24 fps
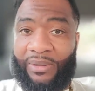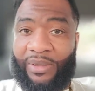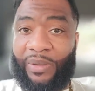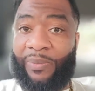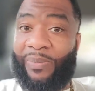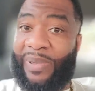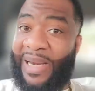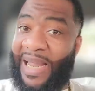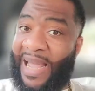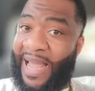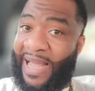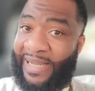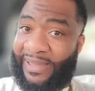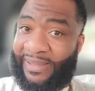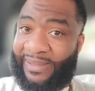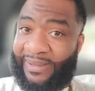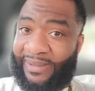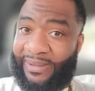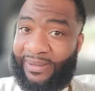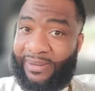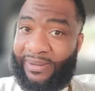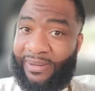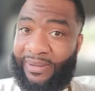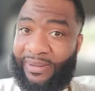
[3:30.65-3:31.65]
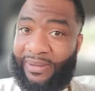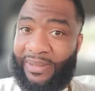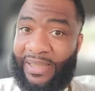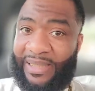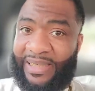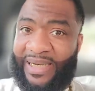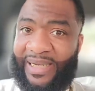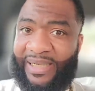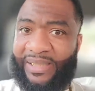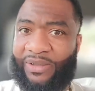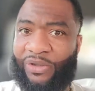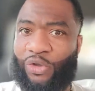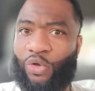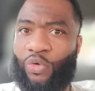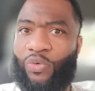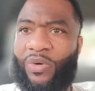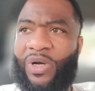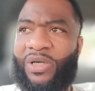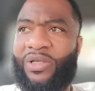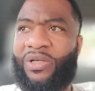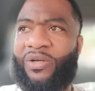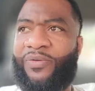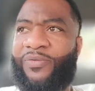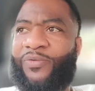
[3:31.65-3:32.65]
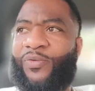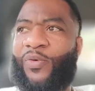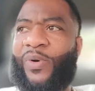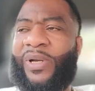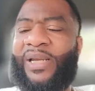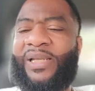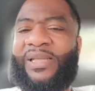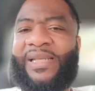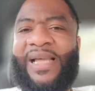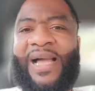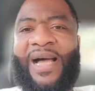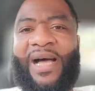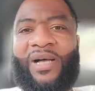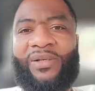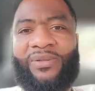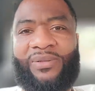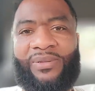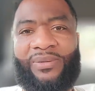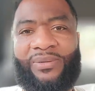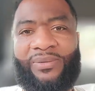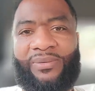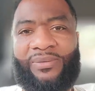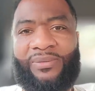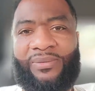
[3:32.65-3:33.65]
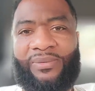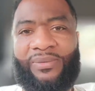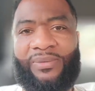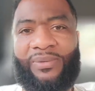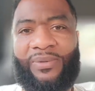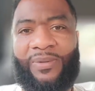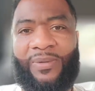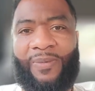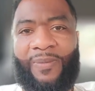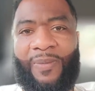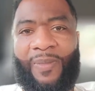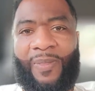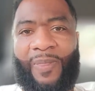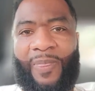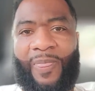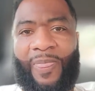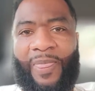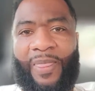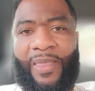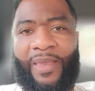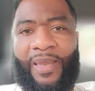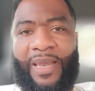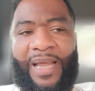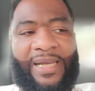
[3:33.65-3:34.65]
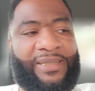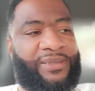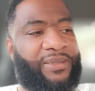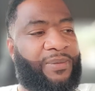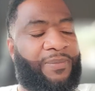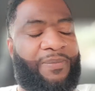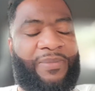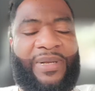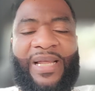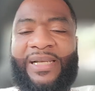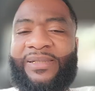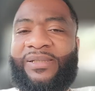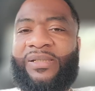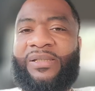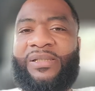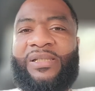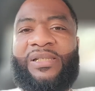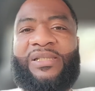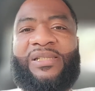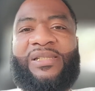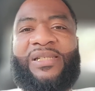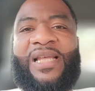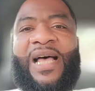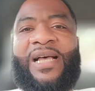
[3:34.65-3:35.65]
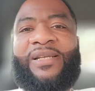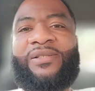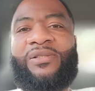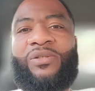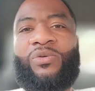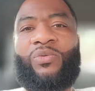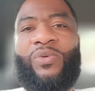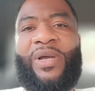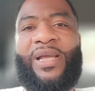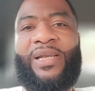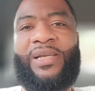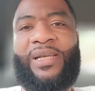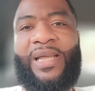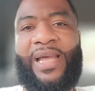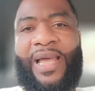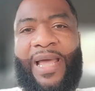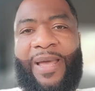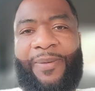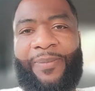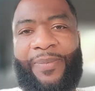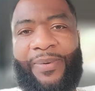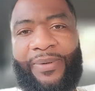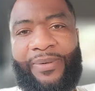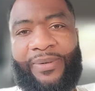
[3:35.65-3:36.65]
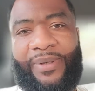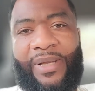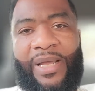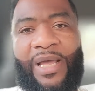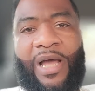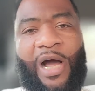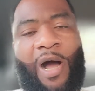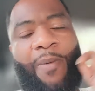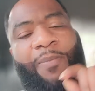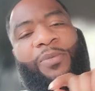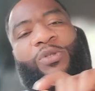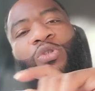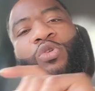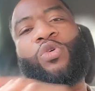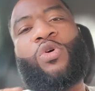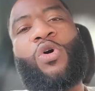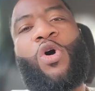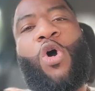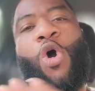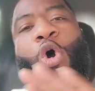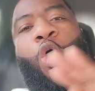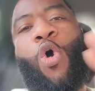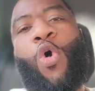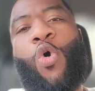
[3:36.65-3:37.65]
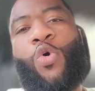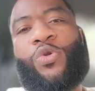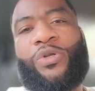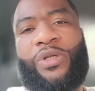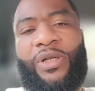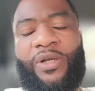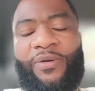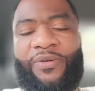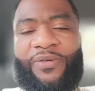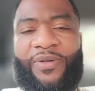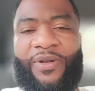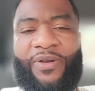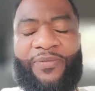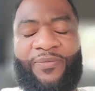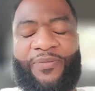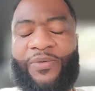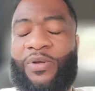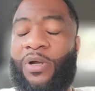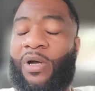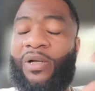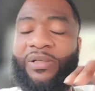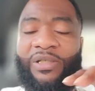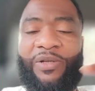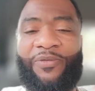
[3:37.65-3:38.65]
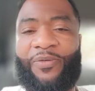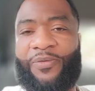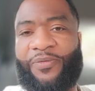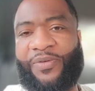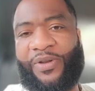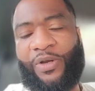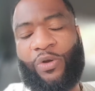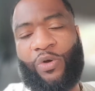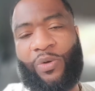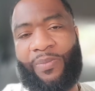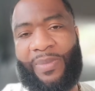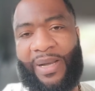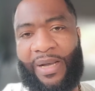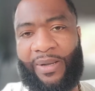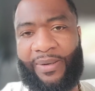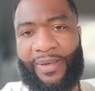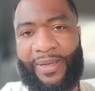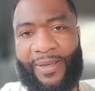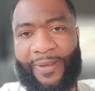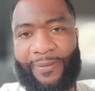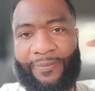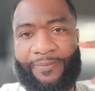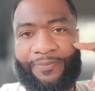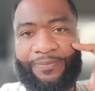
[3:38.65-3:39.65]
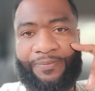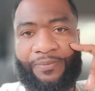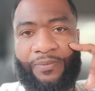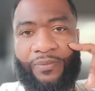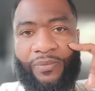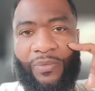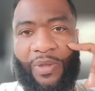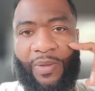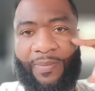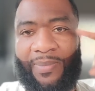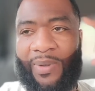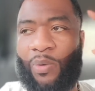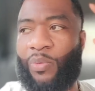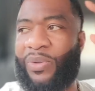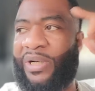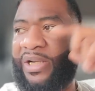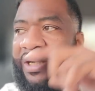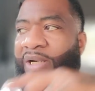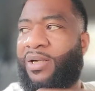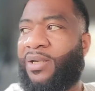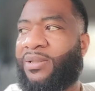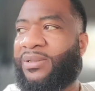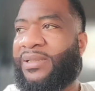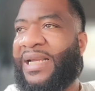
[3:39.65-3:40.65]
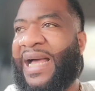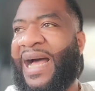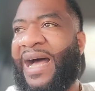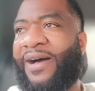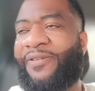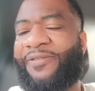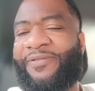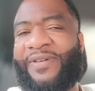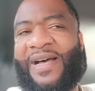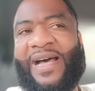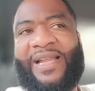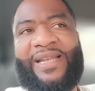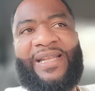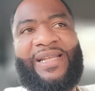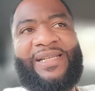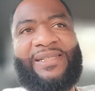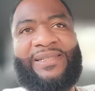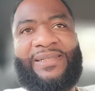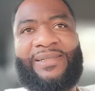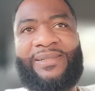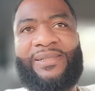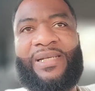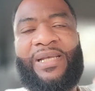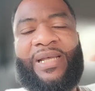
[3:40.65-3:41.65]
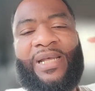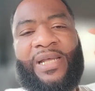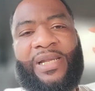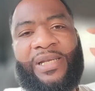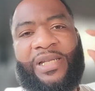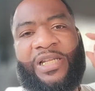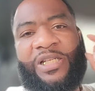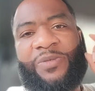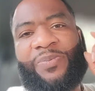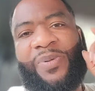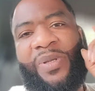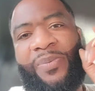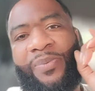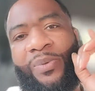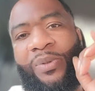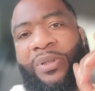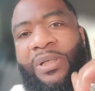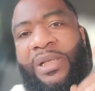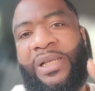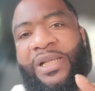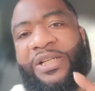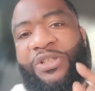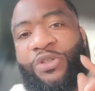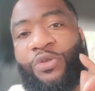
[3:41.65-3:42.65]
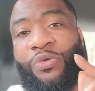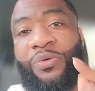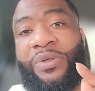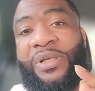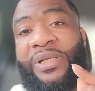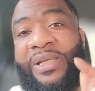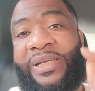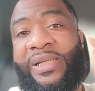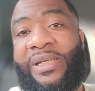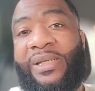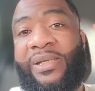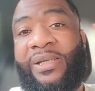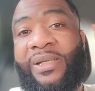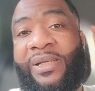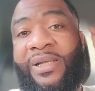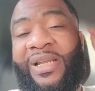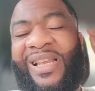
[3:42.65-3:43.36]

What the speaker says: to blacks. I think it's $240,000. That's a disaster waiting to happen. I'm gonna do a whole nother different video about that. But when it comes to our finances, these people literally